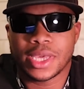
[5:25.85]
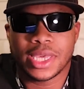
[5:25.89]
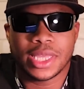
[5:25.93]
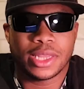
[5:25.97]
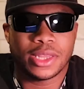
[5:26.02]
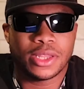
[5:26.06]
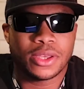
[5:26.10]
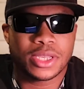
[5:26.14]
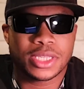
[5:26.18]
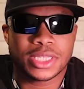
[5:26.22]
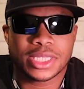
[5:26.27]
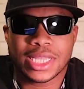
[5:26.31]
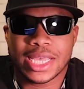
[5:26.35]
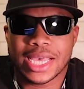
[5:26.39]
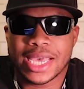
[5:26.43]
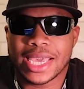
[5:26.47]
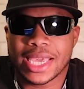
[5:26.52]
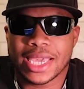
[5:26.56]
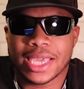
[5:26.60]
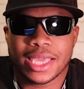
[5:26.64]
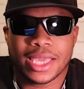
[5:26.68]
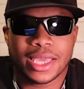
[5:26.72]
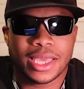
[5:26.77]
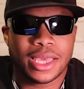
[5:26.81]
It looks
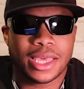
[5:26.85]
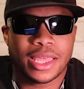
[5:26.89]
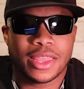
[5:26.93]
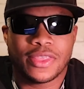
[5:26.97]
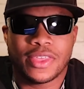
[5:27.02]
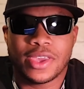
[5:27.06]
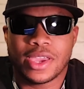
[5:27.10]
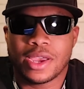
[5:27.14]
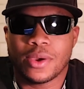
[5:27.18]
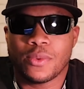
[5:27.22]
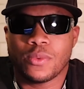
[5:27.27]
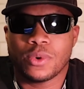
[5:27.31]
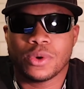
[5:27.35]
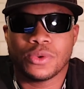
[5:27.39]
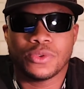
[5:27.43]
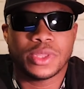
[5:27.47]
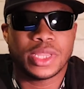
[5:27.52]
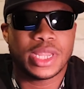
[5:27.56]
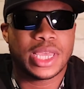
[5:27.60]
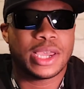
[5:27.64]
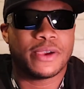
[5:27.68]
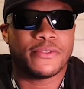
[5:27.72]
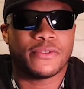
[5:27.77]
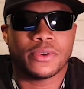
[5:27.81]
like there will
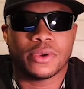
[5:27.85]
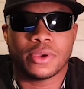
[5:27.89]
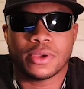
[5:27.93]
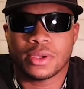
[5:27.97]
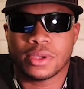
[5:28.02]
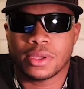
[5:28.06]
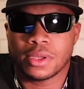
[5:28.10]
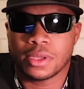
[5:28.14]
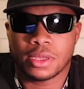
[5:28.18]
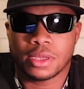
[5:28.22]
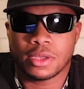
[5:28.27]
never,